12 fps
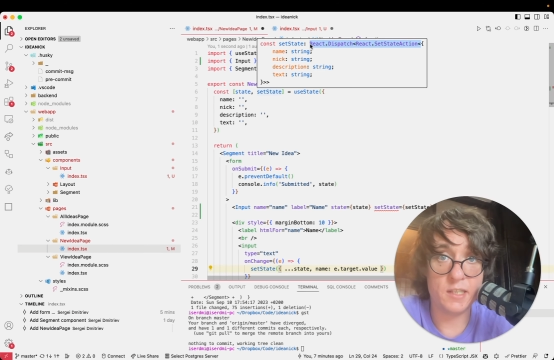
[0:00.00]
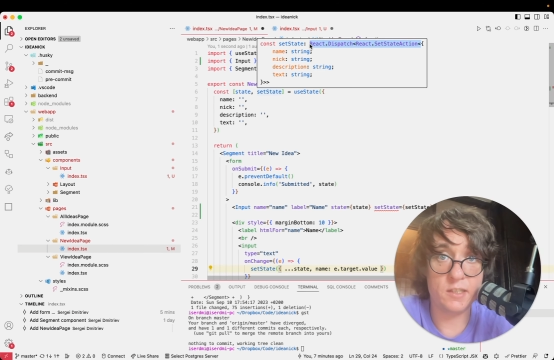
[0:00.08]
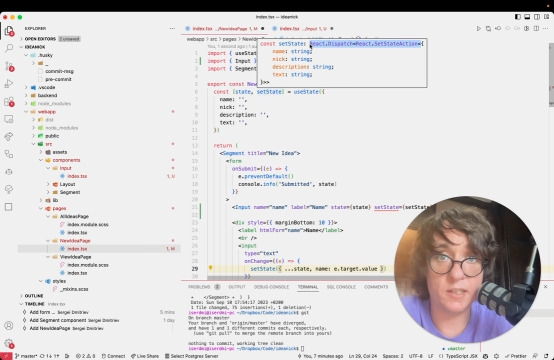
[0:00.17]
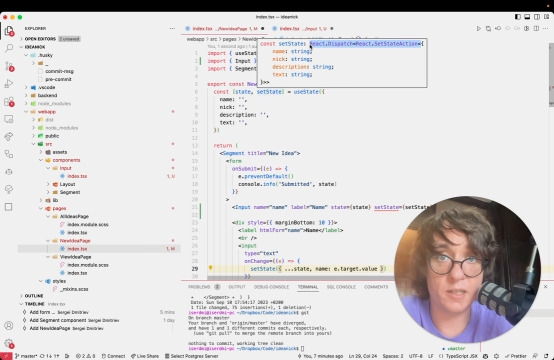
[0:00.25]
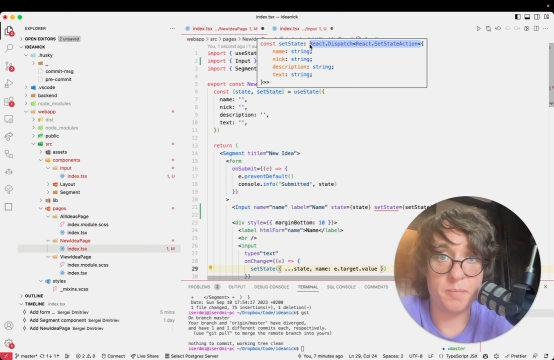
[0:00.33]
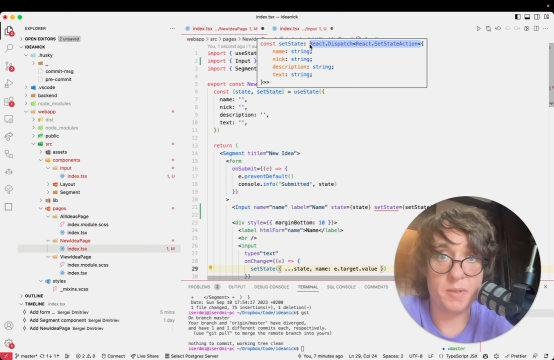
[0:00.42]

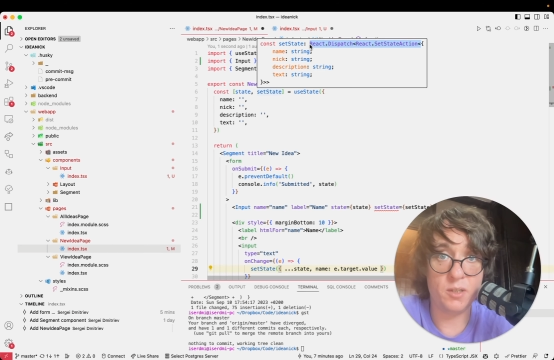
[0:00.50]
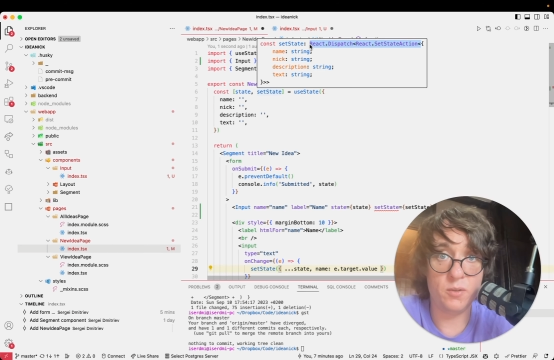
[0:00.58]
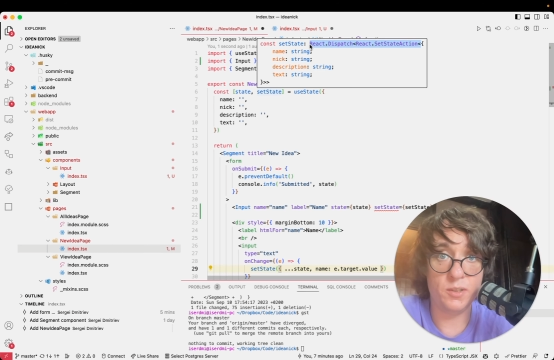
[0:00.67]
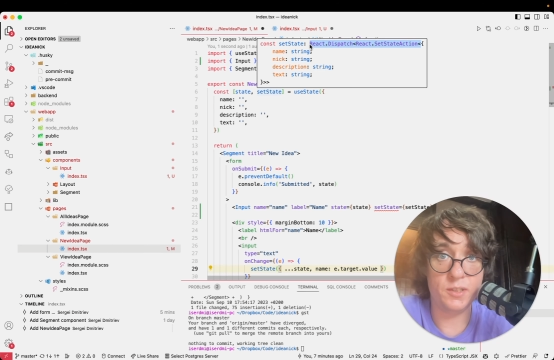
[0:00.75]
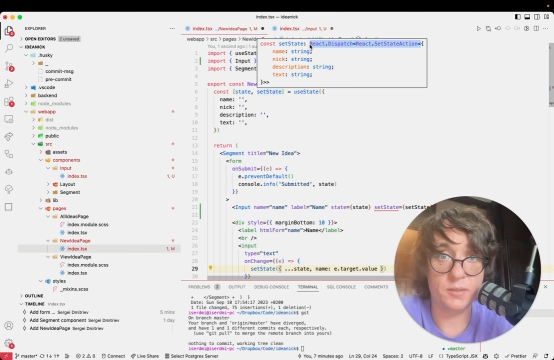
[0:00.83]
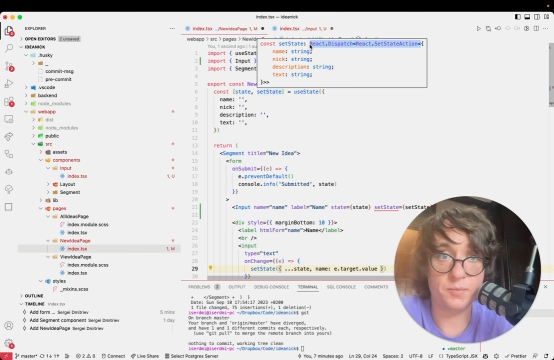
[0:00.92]
You just
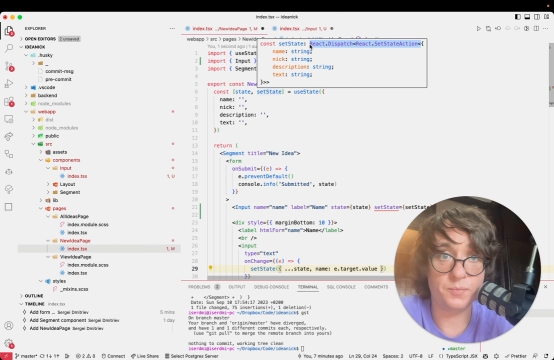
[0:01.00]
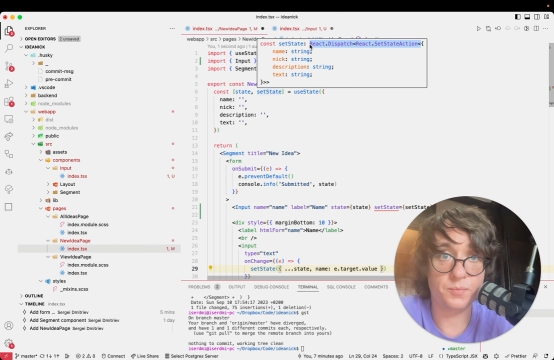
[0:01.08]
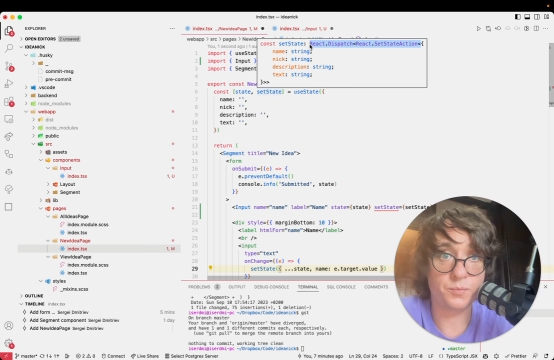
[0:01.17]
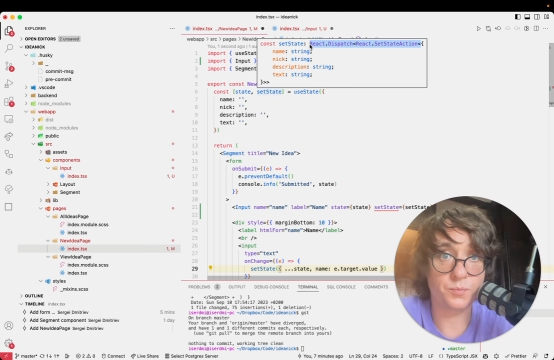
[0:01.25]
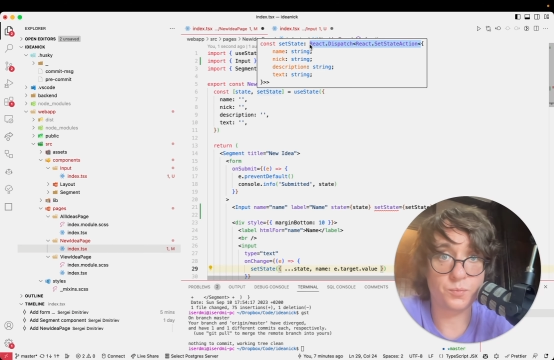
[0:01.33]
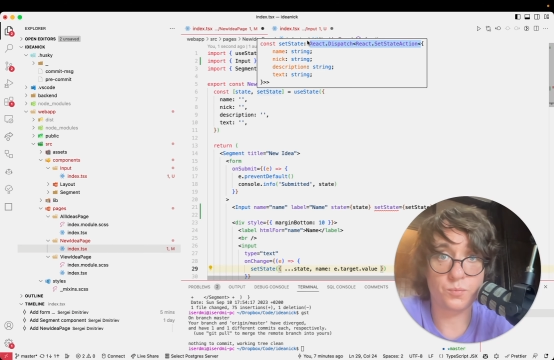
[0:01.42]
highlight and
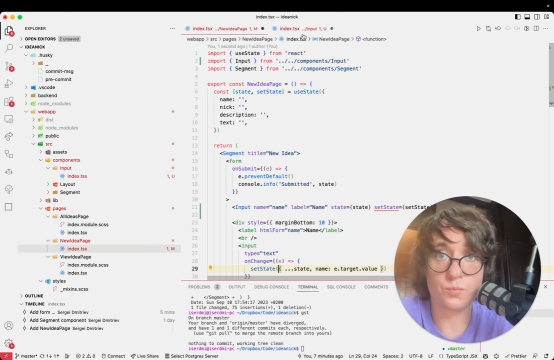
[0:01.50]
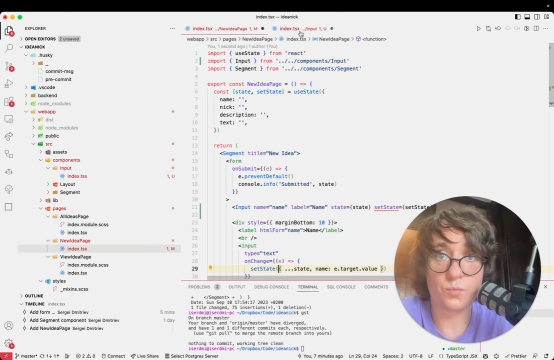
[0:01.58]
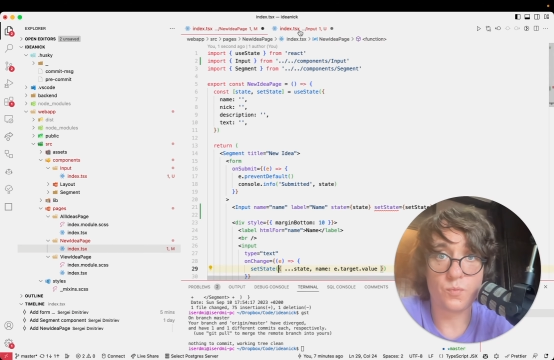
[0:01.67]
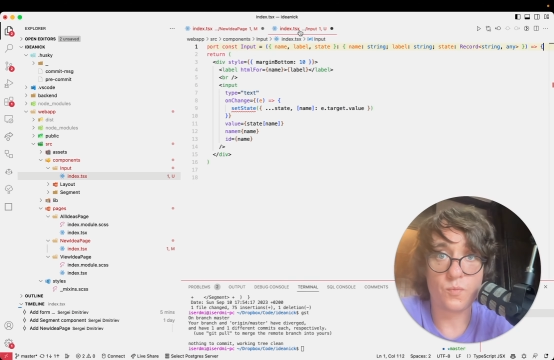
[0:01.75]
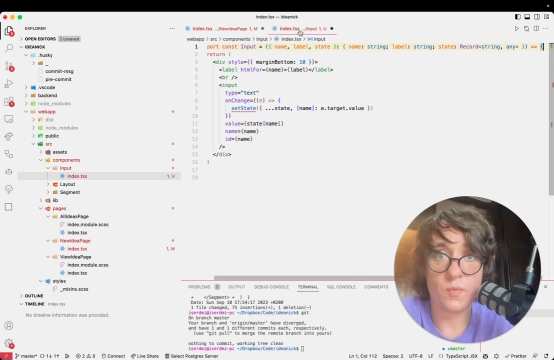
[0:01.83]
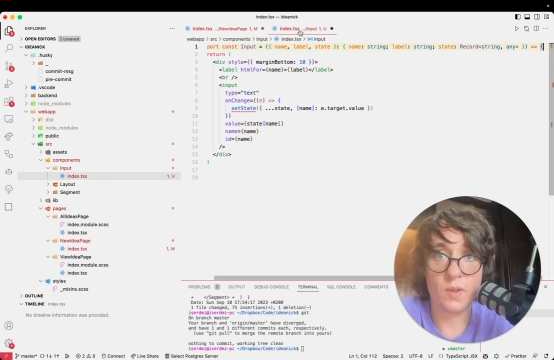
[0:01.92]
copy it
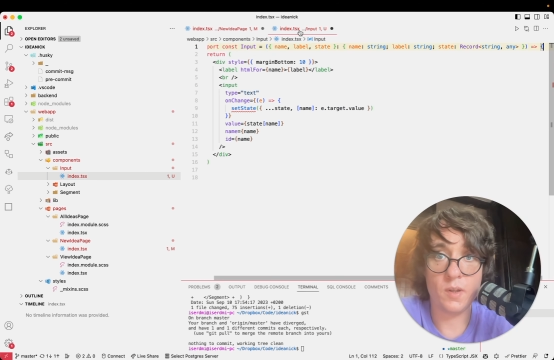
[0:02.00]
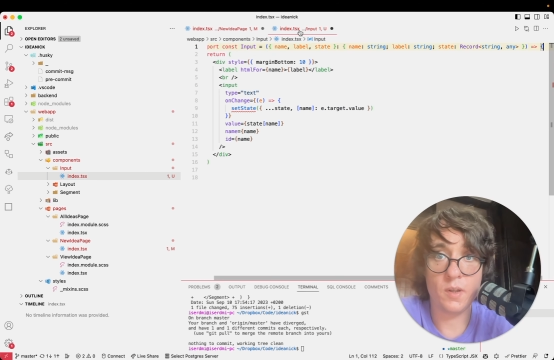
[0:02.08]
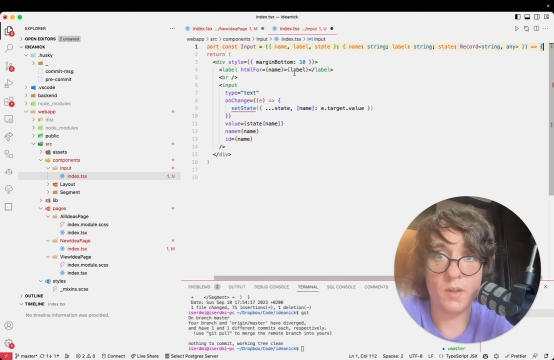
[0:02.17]
like this.